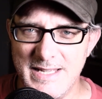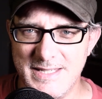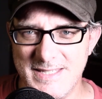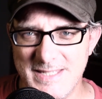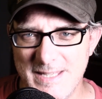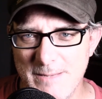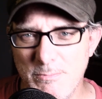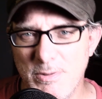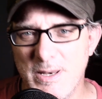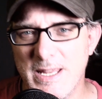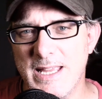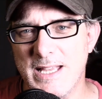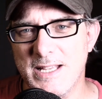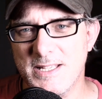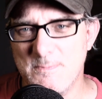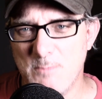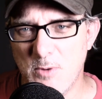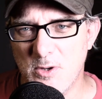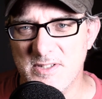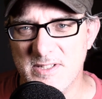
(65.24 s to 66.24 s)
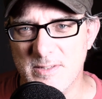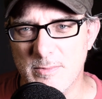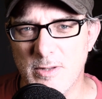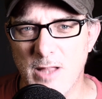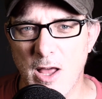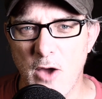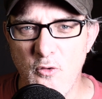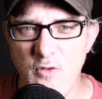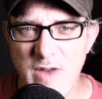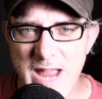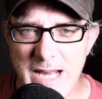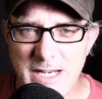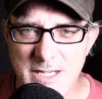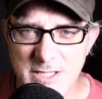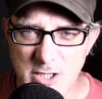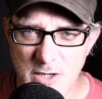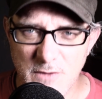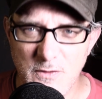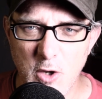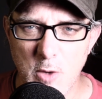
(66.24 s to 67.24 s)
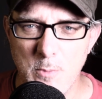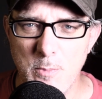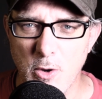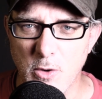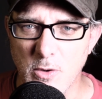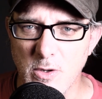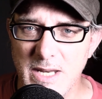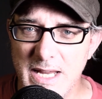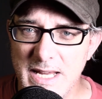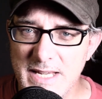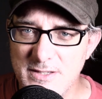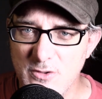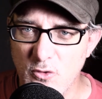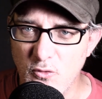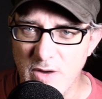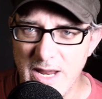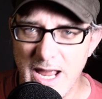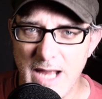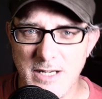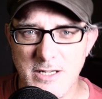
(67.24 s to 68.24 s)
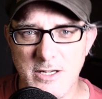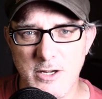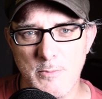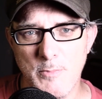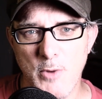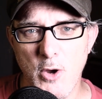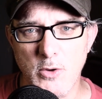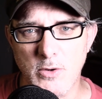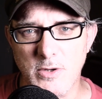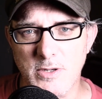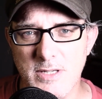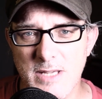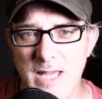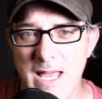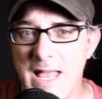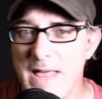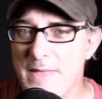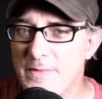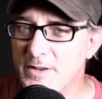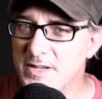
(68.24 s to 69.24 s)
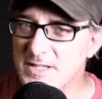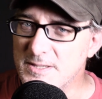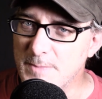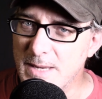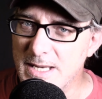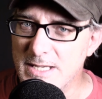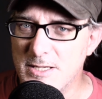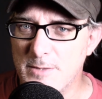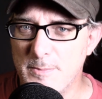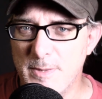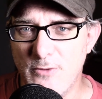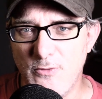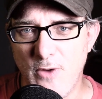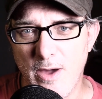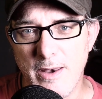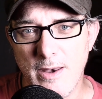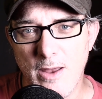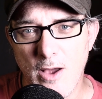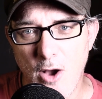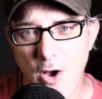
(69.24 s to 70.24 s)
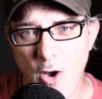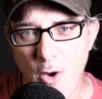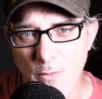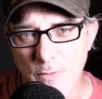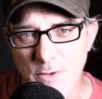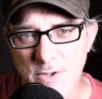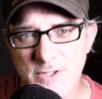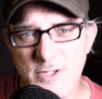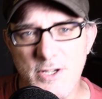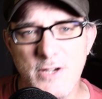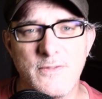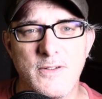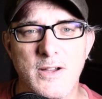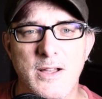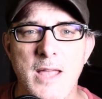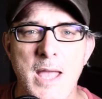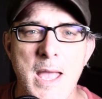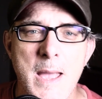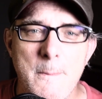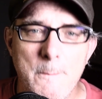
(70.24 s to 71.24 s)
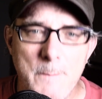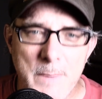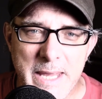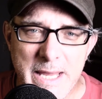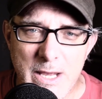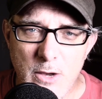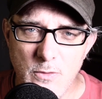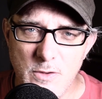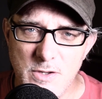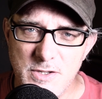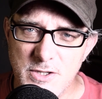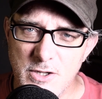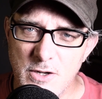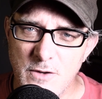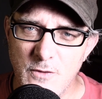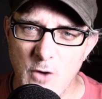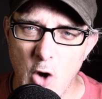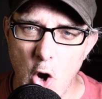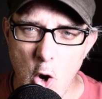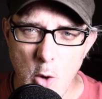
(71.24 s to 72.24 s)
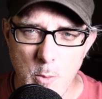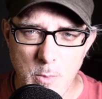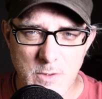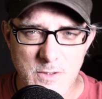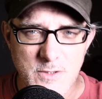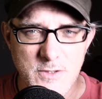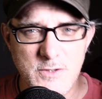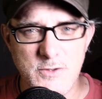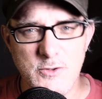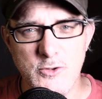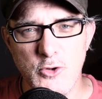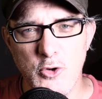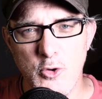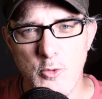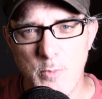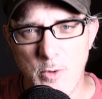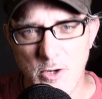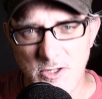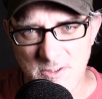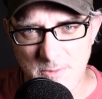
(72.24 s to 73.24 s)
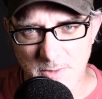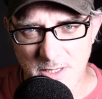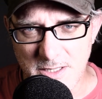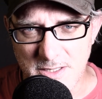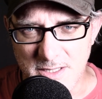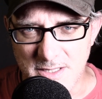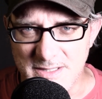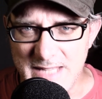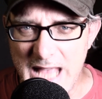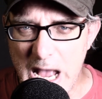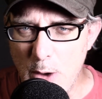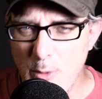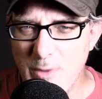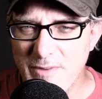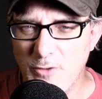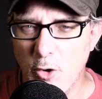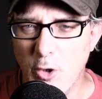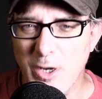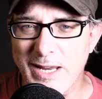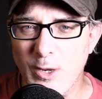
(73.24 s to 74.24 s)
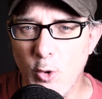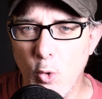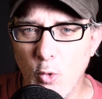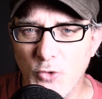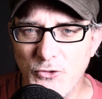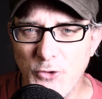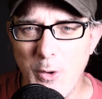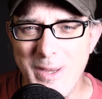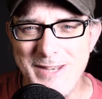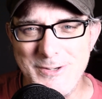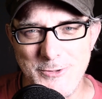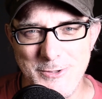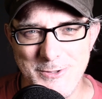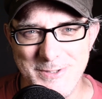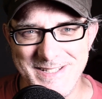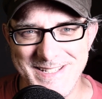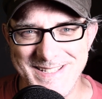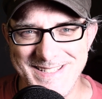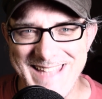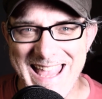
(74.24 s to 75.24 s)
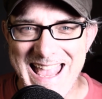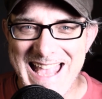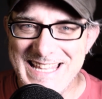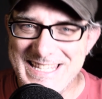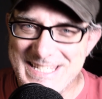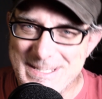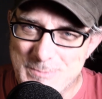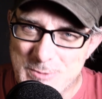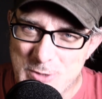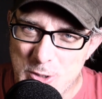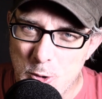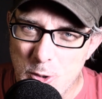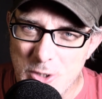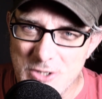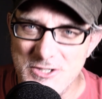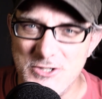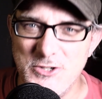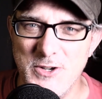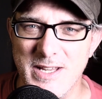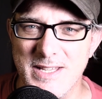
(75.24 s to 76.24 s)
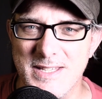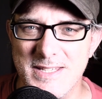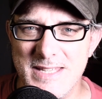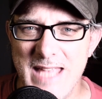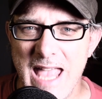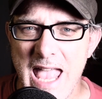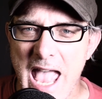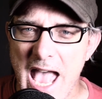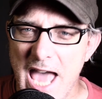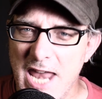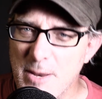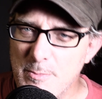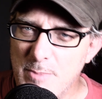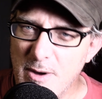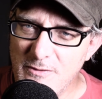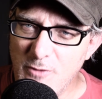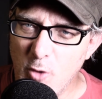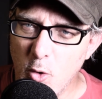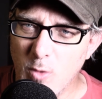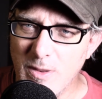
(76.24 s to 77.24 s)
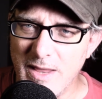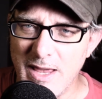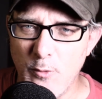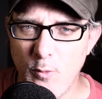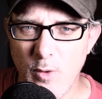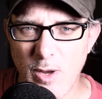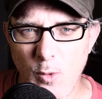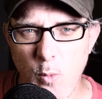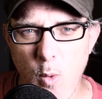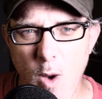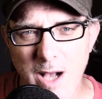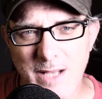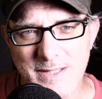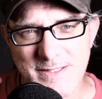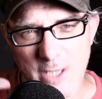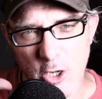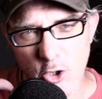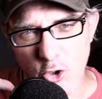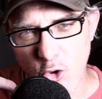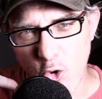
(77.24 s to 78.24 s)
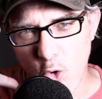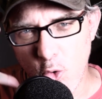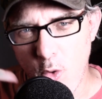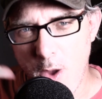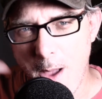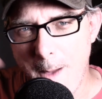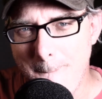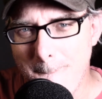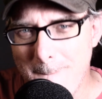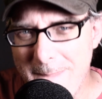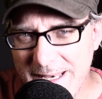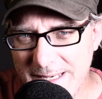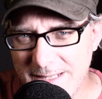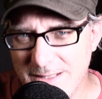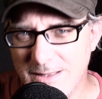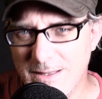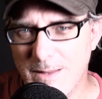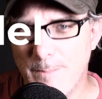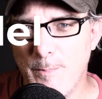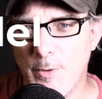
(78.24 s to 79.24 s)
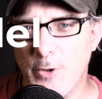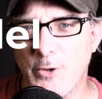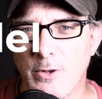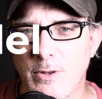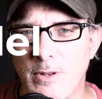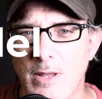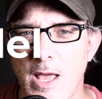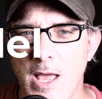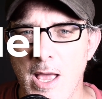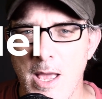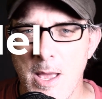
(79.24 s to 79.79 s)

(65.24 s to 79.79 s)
as simply as possible, a React server component is a React component that is meant to be run on the server. Being on the server opens new possibilities. However, it also introduces some new constraints. And above all, it requires a new mental model